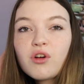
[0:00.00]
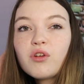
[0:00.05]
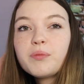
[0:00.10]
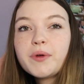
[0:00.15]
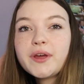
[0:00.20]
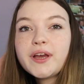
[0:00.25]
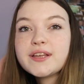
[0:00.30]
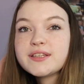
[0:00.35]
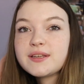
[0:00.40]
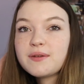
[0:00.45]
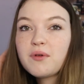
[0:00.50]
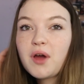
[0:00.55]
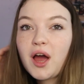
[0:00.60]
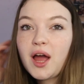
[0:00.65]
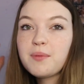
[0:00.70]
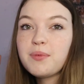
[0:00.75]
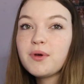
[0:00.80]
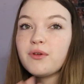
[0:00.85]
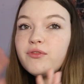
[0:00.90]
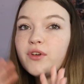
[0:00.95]
off because
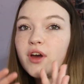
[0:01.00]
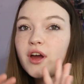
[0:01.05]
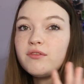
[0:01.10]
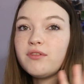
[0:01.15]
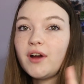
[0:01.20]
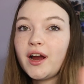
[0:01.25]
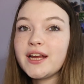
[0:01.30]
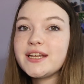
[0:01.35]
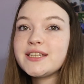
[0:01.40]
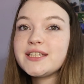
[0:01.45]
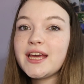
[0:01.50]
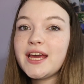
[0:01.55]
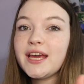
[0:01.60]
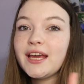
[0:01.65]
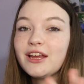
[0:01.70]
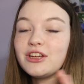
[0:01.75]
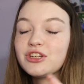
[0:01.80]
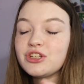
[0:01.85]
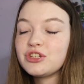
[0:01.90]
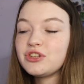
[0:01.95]
I prefer
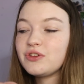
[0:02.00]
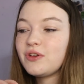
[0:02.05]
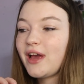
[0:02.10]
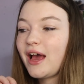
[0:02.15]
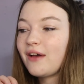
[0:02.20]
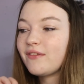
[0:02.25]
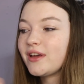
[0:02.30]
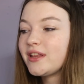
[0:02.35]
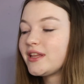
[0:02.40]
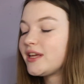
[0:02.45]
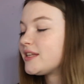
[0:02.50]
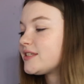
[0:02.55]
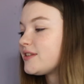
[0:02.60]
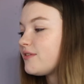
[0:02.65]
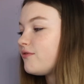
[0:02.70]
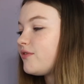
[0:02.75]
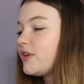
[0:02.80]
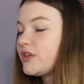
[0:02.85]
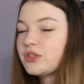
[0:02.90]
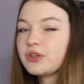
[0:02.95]
writing and just having things
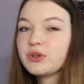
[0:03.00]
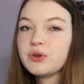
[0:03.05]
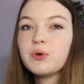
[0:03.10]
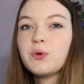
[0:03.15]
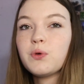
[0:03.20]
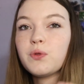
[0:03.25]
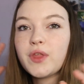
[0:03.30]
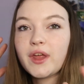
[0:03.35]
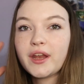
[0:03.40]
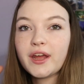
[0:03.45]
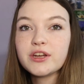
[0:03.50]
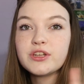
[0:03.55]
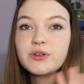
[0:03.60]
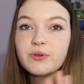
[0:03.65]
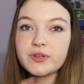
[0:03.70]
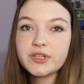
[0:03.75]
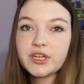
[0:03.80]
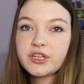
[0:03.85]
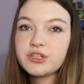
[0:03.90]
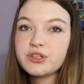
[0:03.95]
in physical than I do
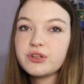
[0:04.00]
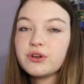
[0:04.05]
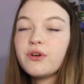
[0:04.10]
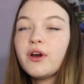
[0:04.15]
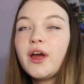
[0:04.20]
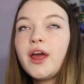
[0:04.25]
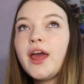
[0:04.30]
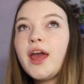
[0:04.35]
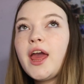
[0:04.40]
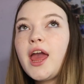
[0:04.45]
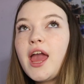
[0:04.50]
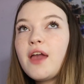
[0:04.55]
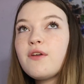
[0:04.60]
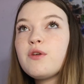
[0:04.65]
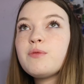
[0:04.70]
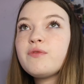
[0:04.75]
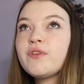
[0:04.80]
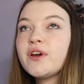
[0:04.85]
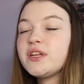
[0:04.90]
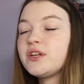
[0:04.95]
on digital. If
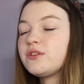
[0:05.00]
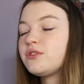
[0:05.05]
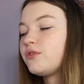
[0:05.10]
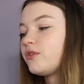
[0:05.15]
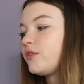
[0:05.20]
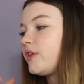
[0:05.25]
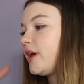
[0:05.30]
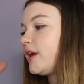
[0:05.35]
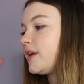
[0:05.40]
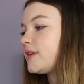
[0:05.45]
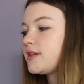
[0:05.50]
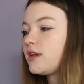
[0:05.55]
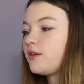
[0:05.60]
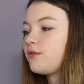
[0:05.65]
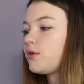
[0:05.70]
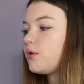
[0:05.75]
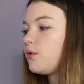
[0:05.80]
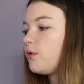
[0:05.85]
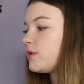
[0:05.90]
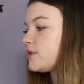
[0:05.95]
you prefer digital things, then
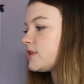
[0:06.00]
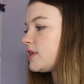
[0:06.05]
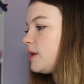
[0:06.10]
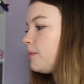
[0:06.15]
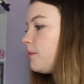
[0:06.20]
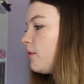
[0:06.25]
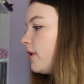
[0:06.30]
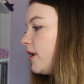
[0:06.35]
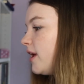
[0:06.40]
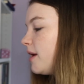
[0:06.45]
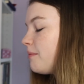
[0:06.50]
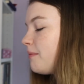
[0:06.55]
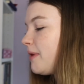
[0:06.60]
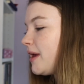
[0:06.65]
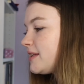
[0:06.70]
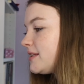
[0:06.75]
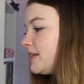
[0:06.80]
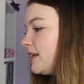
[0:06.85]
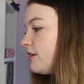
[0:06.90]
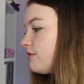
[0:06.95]
of course keep it on here. It
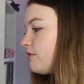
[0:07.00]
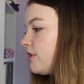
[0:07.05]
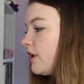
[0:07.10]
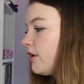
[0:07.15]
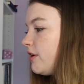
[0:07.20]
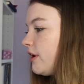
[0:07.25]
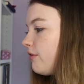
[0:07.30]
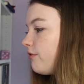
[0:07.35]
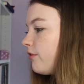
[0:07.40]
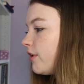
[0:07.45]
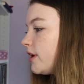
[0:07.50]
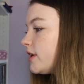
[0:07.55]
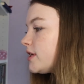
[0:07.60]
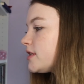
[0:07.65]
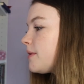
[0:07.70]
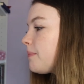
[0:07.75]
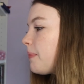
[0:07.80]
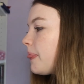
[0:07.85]
makes literally no difference.